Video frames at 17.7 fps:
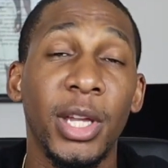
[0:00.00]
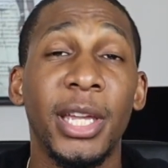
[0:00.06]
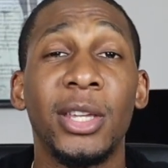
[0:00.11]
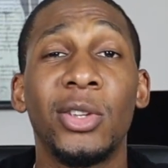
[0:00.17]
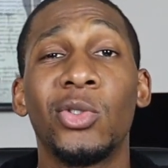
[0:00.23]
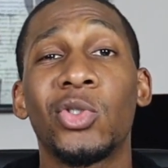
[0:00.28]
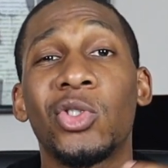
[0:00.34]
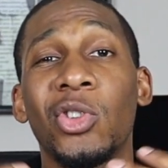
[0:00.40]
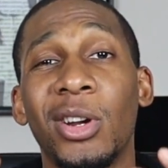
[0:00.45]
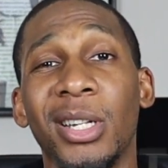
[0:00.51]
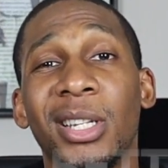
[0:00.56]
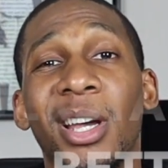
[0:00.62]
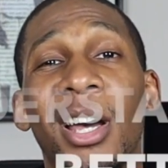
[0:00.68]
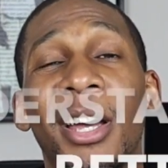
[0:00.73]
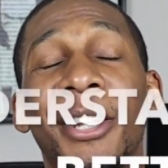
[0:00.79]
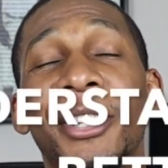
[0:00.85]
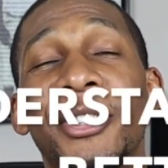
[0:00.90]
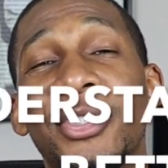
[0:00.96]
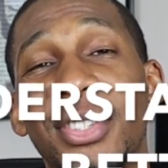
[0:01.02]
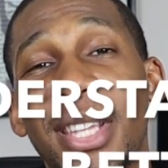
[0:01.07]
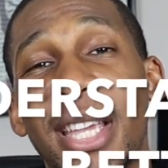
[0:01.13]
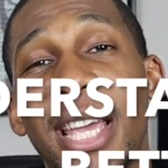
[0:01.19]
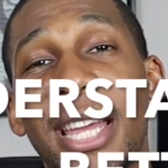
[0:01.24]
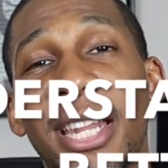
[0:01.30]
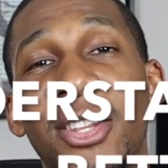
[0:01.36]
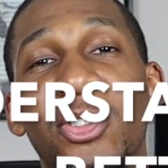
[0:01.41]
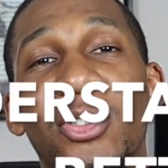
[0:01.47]
and you start to
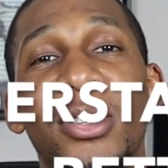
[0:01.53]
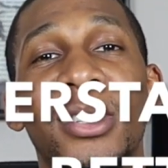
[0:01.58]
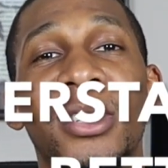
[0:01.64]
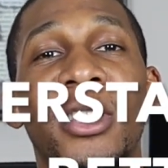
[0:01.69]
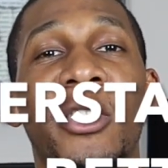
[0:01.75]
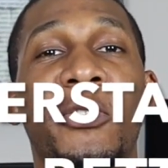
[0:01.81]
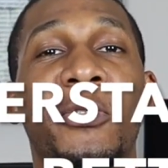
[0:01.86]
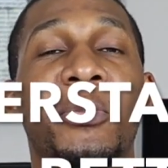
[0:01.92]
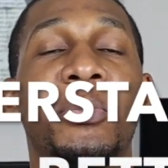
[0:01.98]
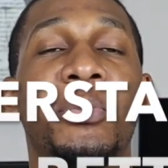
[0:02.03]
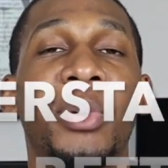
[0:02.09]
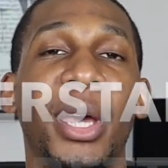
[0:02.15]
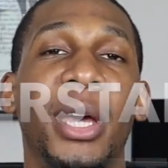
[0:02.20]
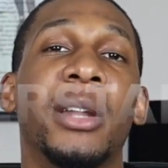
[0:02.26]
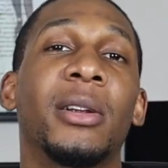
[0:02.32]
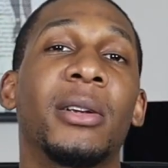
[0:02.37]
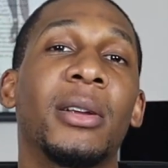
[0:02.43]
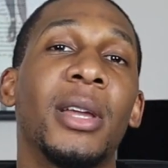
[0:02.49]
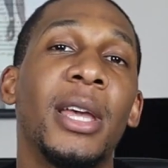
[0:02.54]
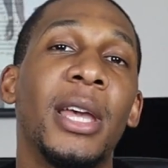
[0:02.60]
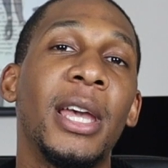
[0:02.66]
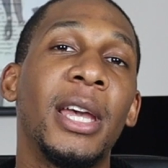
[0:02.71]
understand yourself better.